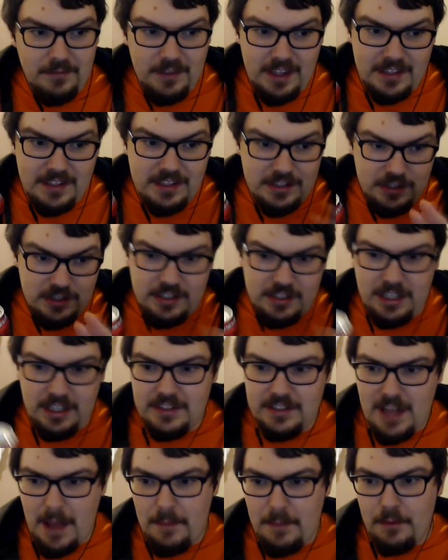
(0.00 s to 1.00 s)
This is just an
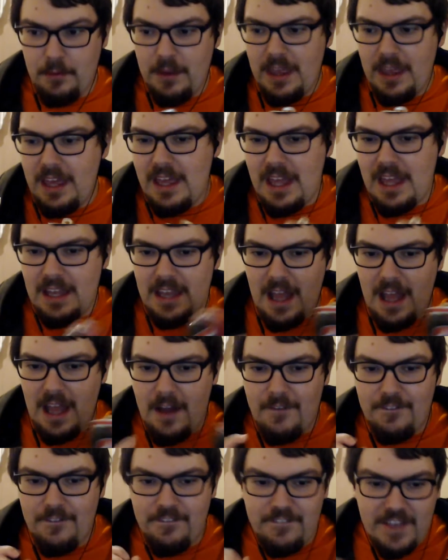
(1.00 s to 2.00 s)
example. He can
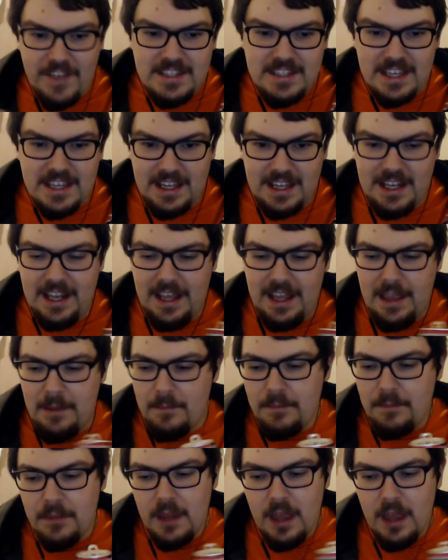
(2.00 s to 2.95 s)
now physically,